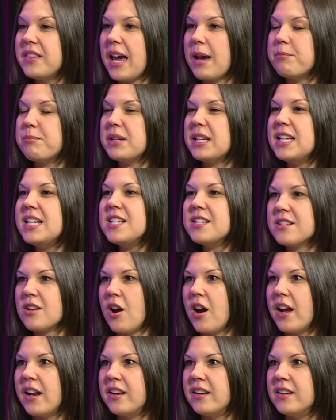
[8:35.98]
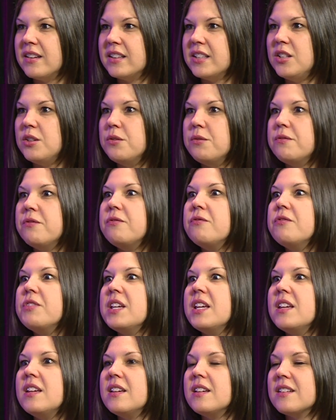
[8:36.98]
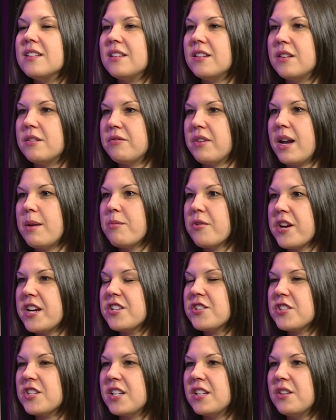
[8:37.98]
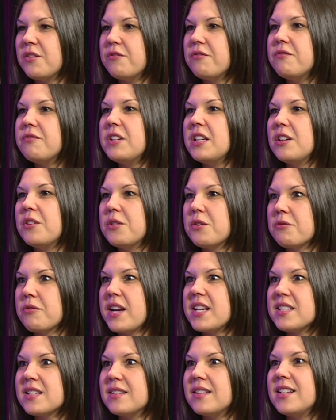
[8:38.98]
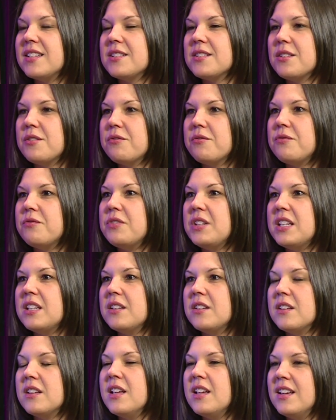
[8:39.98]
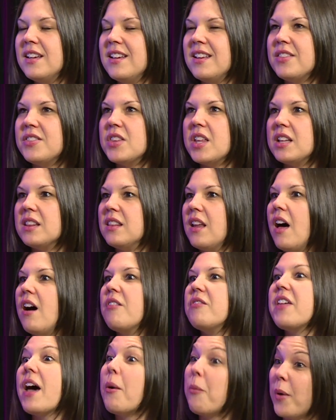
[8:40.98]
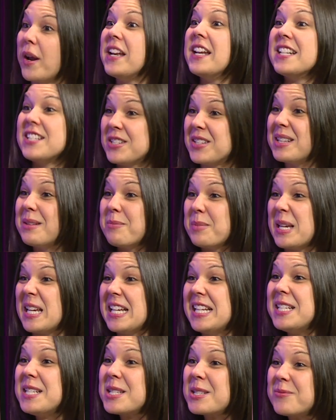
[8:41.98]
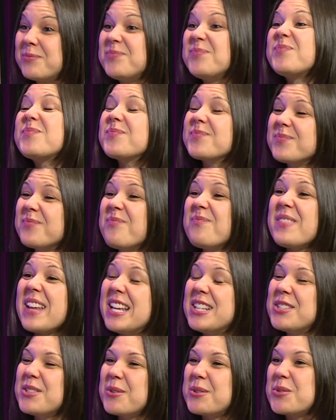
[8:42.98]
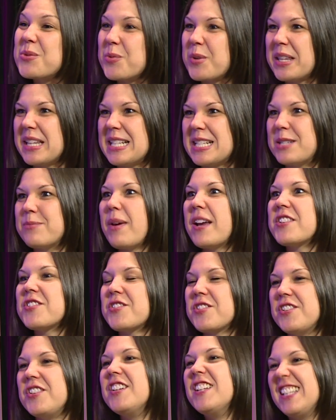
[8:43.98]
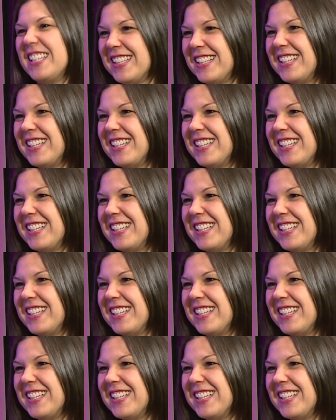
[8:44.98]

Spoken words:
that piece on, you feel the vibration, you feel the resonance, you feel the love that went into the piece. And so it's really special.